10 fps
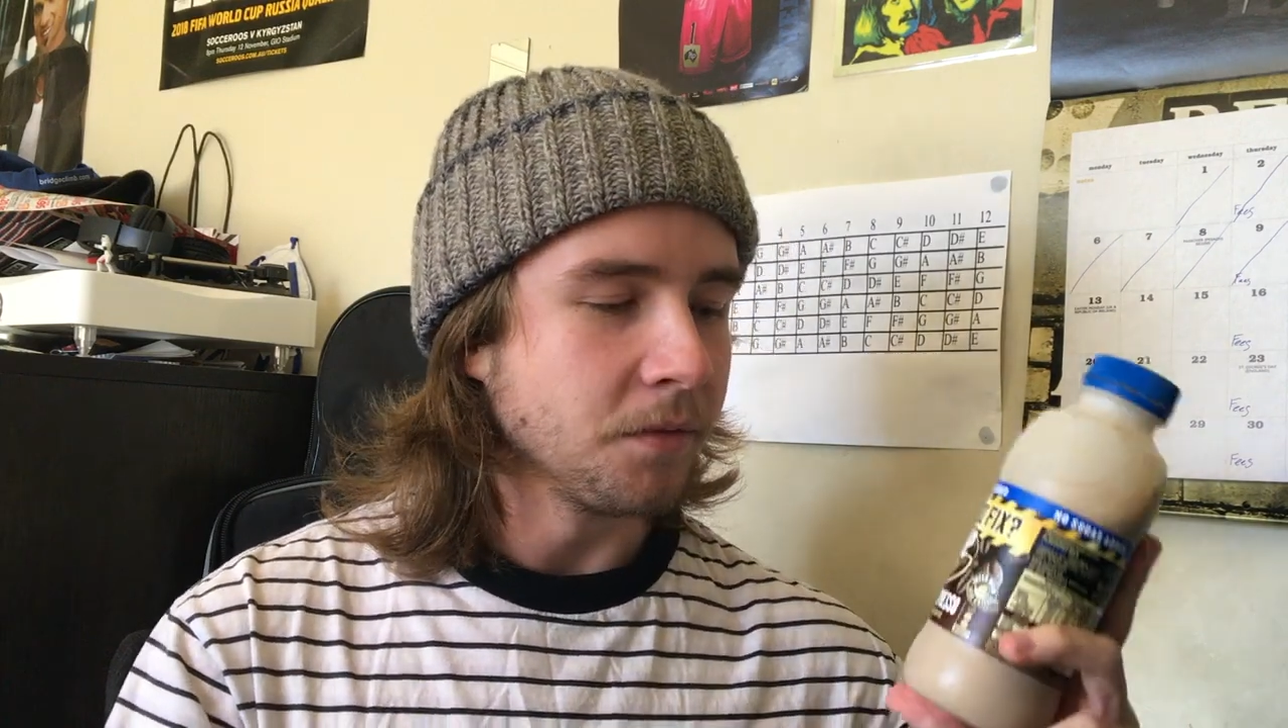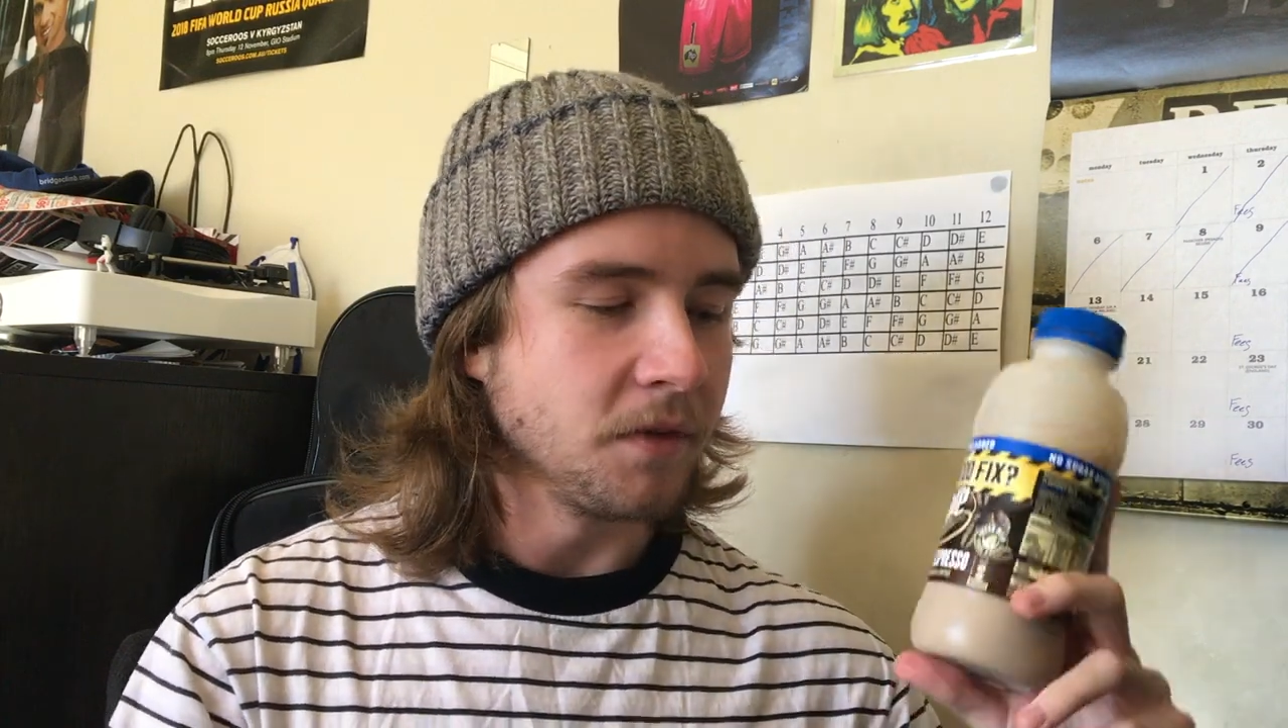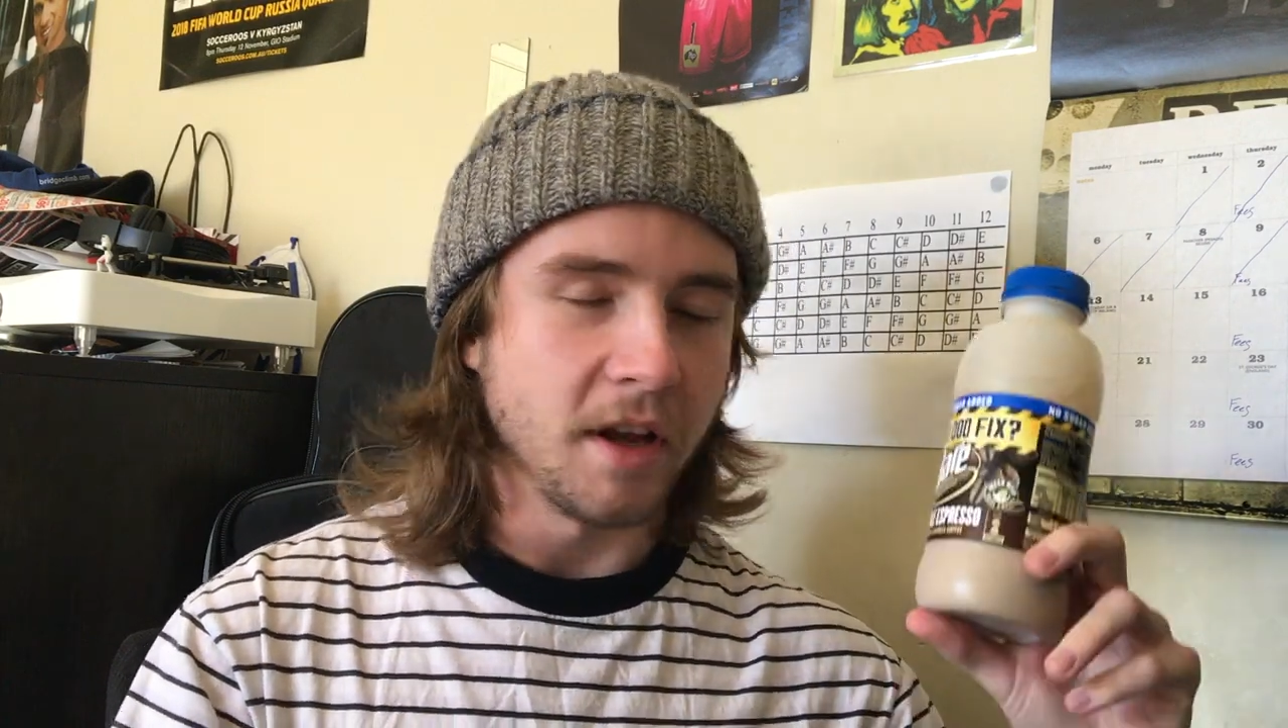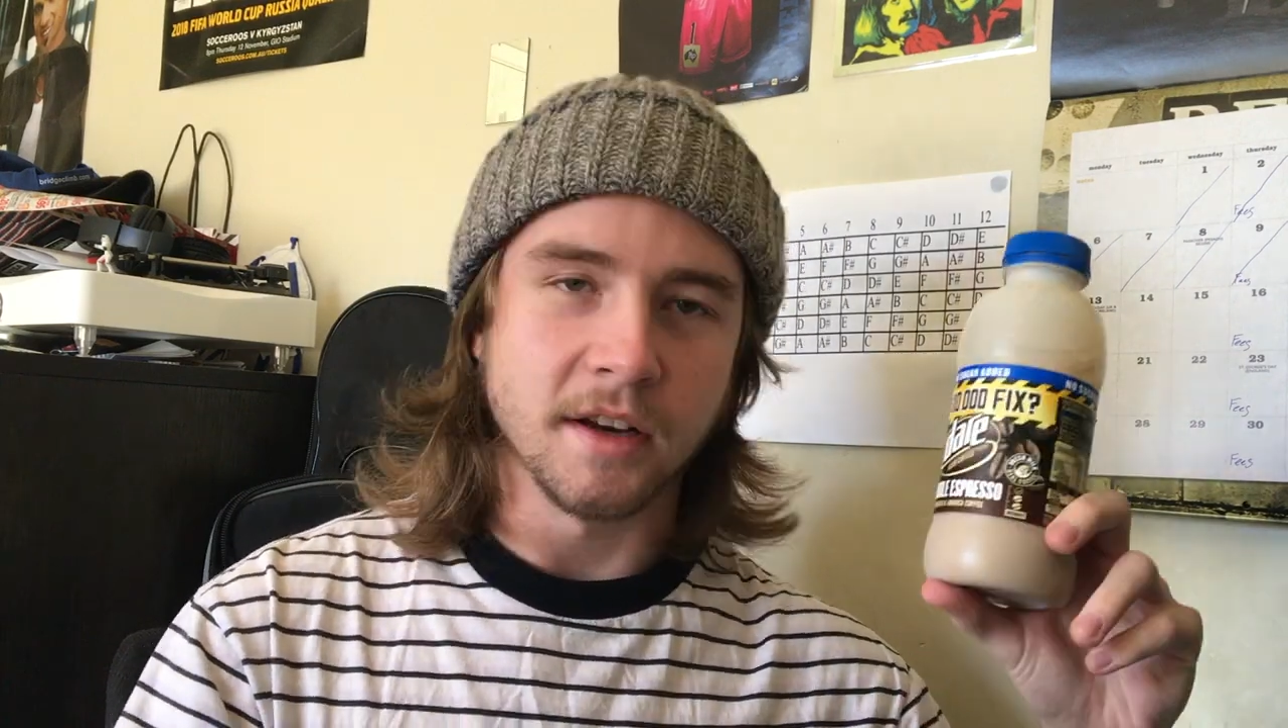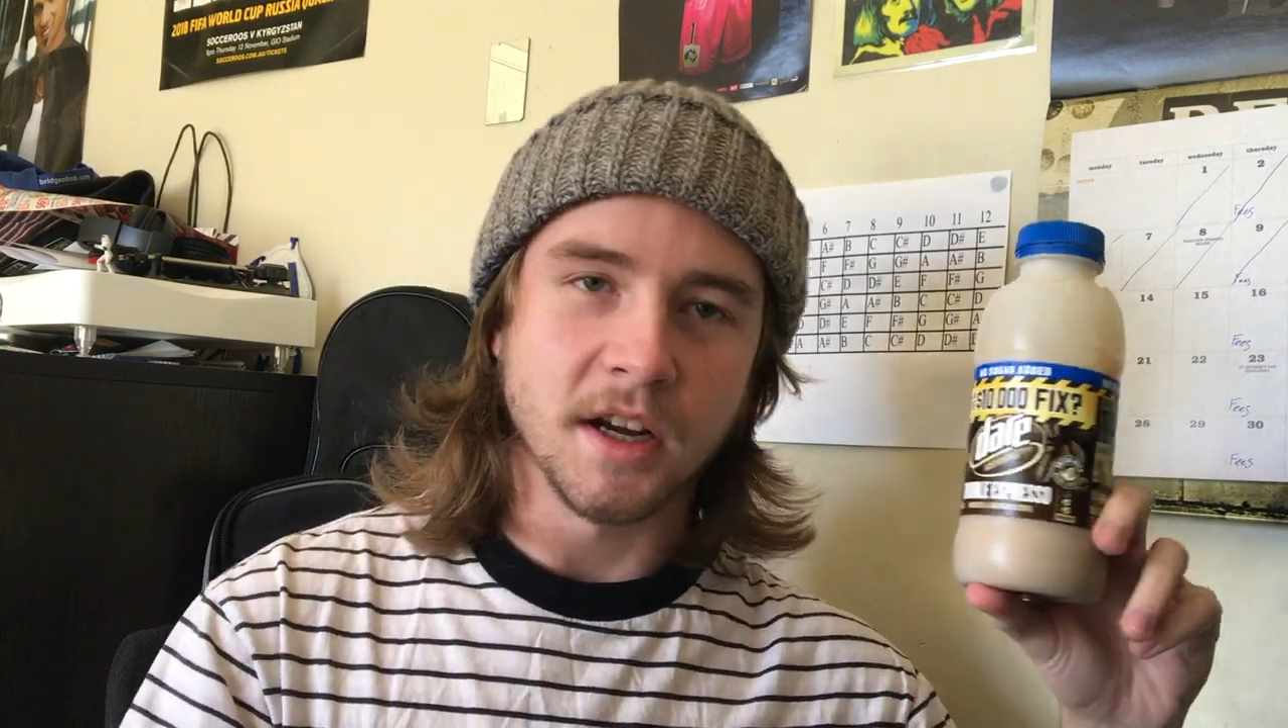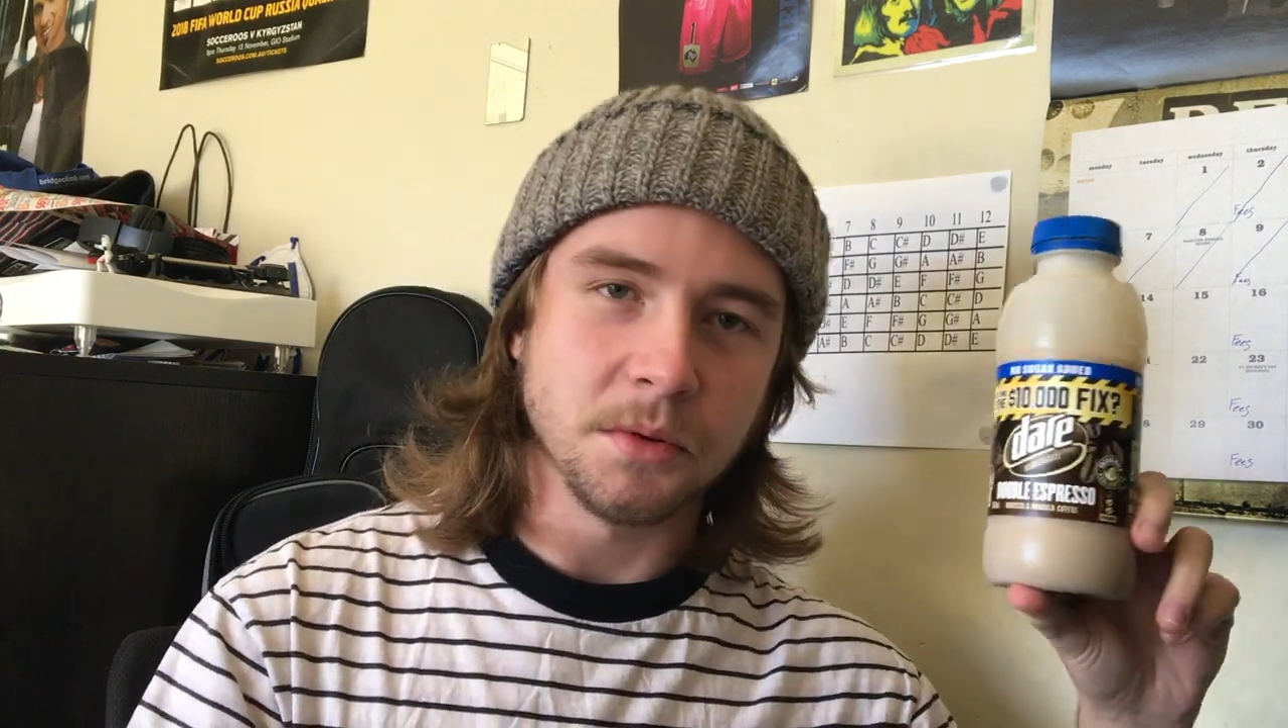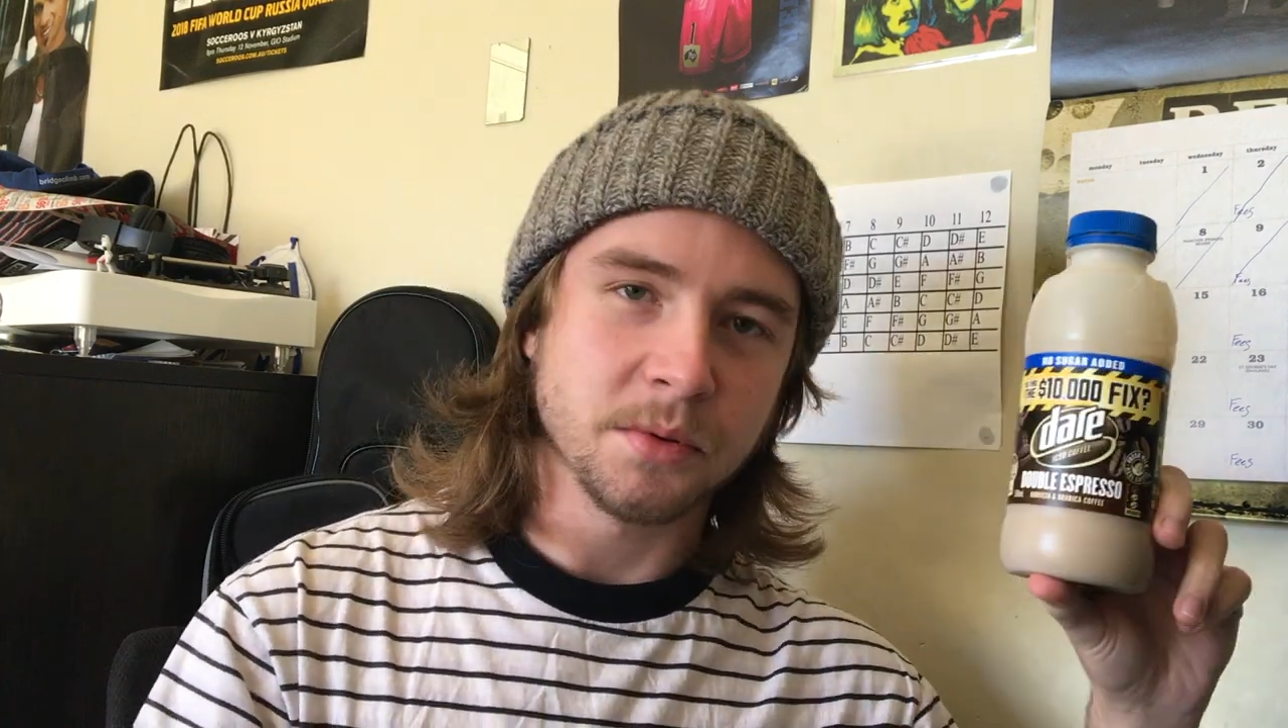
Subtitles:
their double